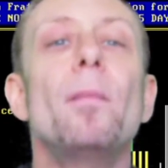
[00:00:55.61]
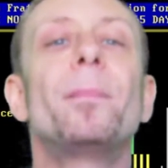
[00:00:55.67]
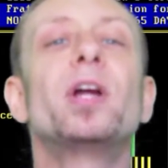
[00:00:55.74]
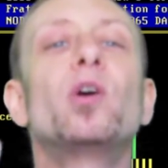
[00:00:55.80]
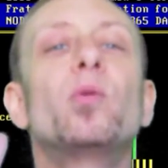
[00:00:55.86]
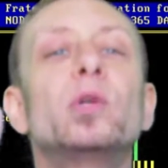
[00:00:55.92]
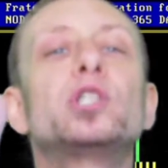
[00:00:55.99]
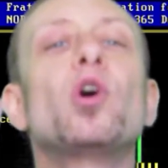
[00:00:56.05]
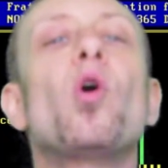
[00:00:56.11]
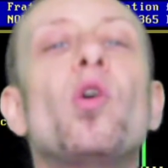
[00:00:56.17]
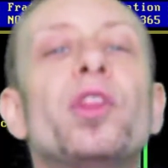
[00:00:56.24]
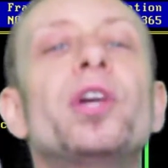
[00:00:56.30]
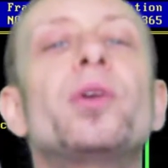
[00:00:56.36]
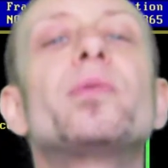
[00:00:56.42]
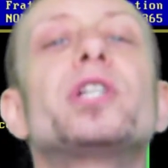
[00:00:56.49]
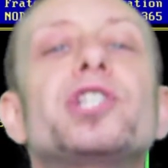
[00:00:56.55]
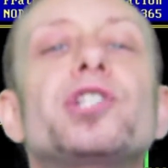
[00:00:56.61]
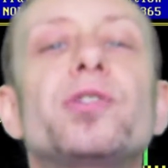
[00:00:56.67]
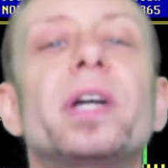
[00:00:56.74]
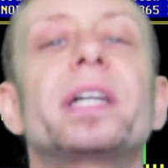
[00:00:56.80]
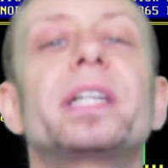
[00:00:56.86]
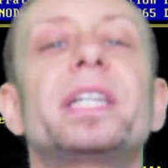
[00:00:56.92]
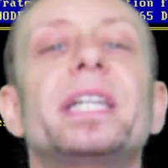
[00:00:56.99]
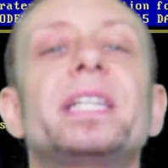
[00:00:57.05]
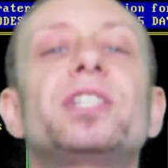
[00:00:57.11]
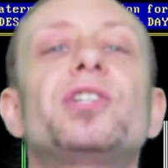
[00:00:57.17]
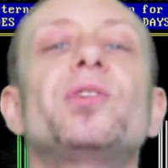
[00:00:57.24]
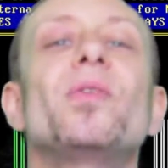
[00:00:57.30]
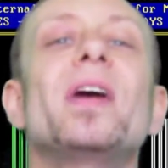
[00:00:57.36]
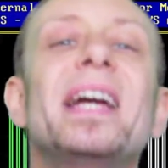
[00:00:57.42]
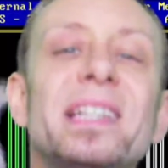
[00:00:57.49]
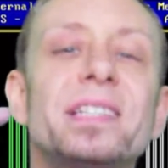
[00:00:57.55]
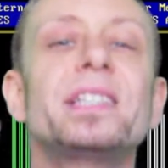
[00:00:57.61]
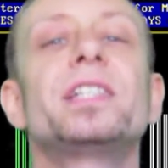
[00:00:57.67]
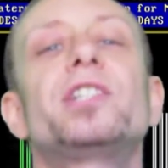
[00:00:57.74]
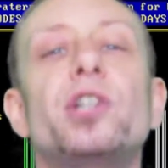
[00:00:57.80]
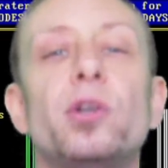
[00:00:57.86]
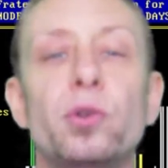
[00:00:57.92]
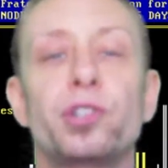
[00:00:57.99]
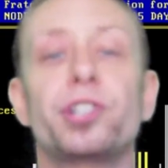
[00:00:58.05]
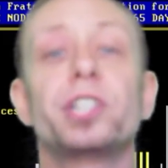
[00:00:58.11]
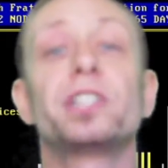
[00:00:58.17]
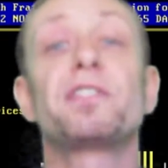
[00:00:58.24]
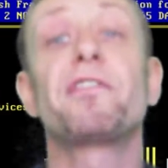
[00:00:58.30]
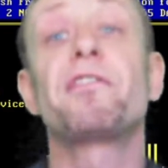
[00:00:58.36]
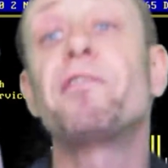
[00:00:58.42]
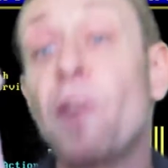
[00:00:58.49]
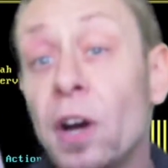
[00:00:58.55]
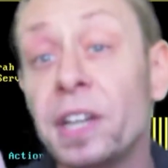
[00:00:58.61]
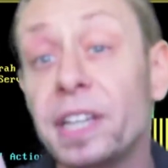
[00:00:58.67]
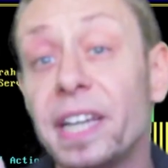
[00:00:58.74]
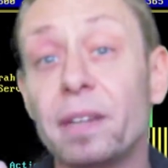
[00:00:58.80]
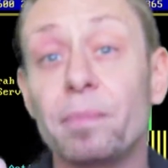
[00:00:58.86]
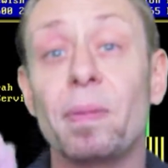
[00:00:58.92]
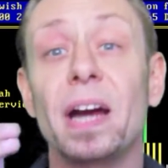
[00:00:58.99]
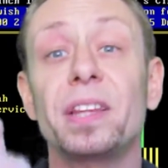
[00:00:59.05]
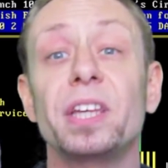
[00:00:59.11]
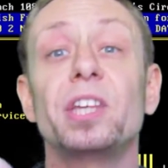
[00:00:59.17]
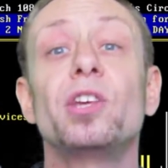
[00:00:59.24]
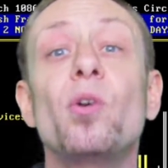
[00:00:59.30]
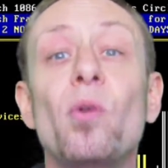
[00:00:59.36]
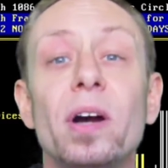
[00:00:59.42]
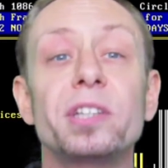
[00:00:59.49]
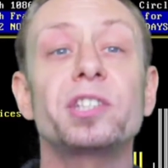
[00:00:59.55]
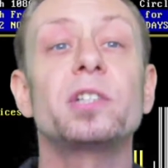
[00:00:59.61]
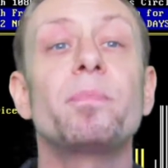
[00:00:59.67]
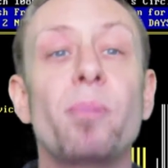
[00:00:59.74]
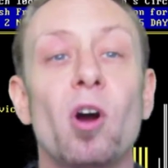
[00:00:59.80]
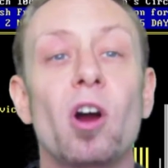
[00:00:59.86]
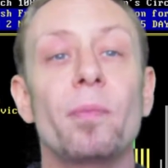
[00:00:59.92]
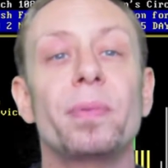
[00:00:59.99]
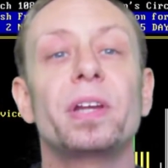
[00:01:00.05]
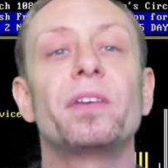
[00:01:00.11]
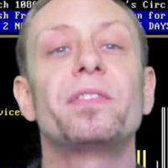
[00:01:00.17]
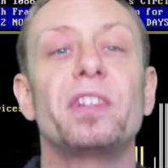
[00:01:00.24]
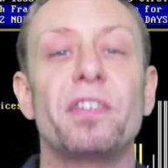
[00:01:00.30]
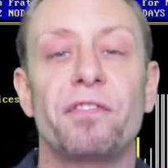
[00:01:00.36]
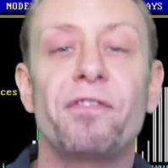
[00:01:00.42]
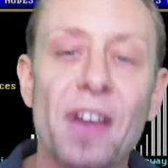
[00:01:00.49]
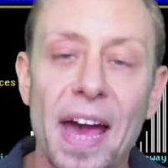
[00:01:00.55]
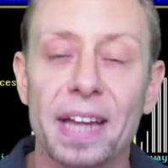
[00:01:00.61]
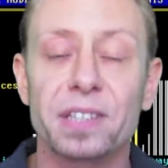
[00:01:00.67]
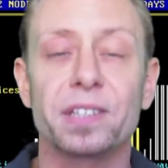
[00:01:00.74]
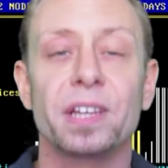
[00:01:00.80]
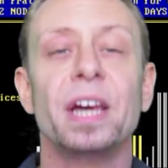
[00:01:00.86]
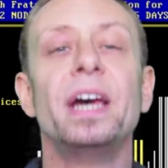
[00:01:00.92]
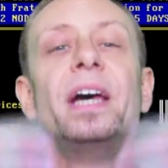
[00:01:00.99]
but it was only restricted to institutions funded by the US Department of Defense.